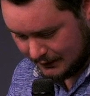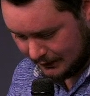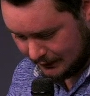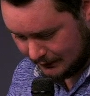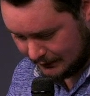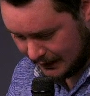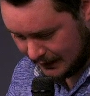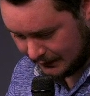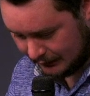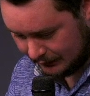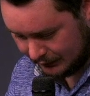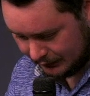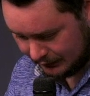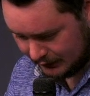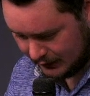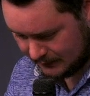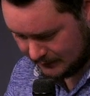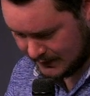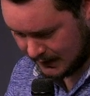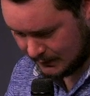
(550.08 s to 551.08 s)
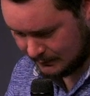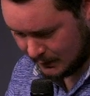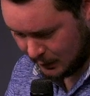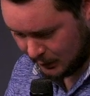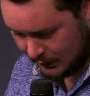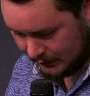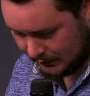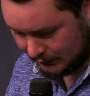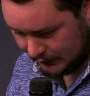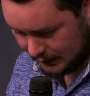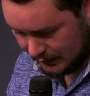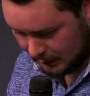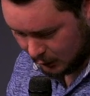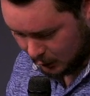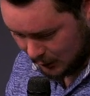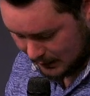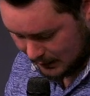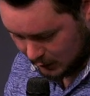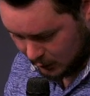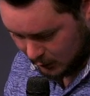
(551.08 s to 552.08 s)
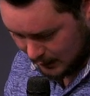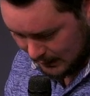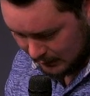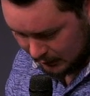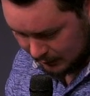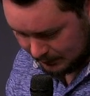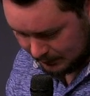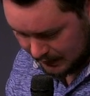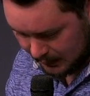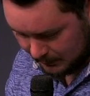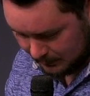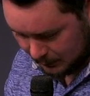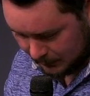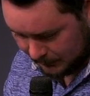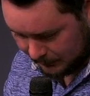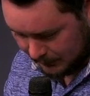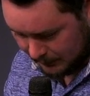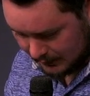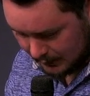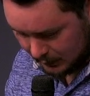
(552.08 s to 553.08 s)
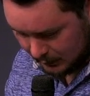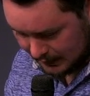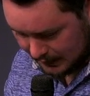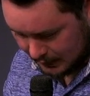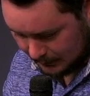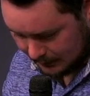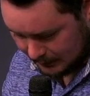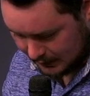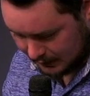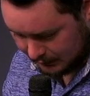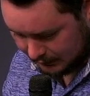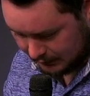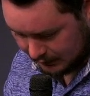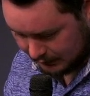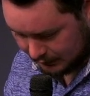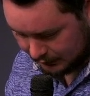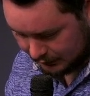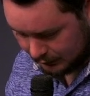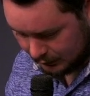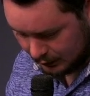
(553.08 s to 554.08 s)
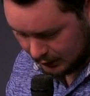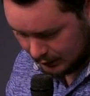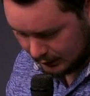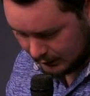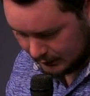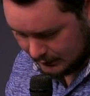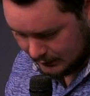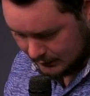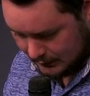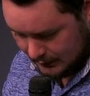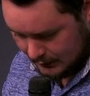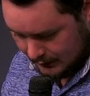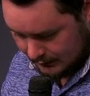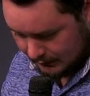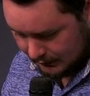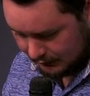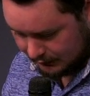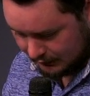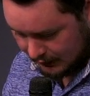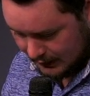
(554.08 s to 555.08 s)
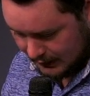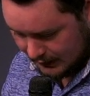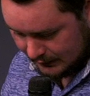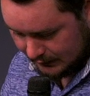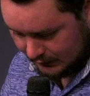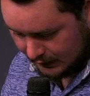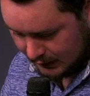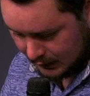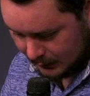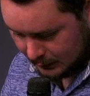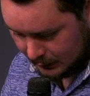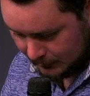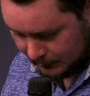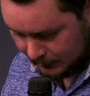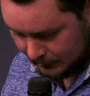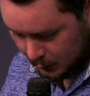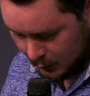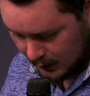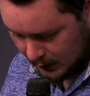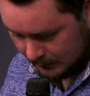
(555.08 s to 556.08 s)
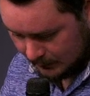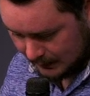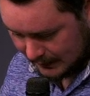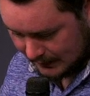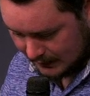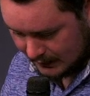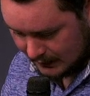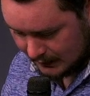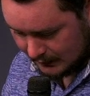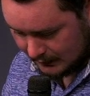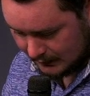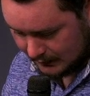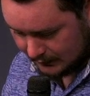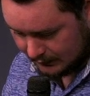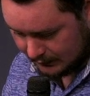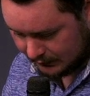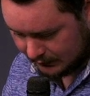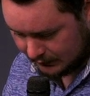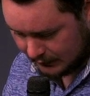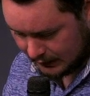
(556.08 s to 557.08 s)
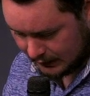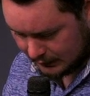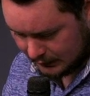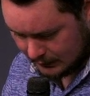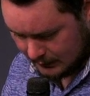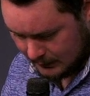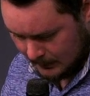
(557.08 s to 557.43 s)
That is the Sea of Tiberias. And a great crowd of people followed him because they saw the signs he had performed by healing the sick.